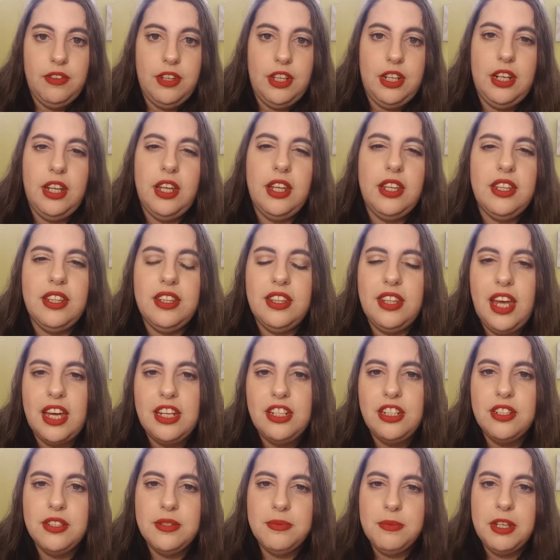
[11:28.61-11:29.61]
And
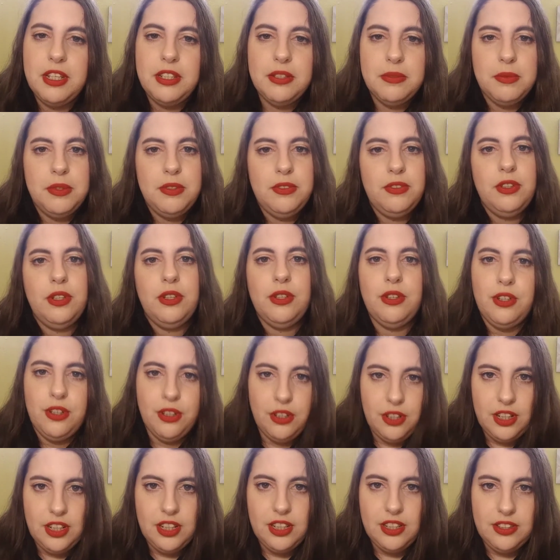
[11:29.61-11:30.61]
that just makes me feel
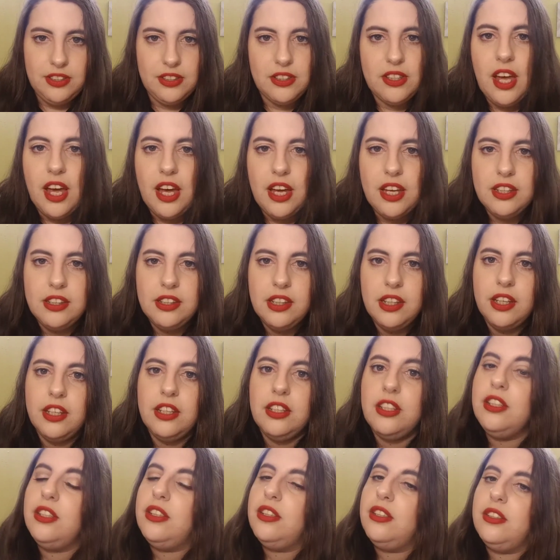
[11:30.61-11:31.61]
good inside. Like,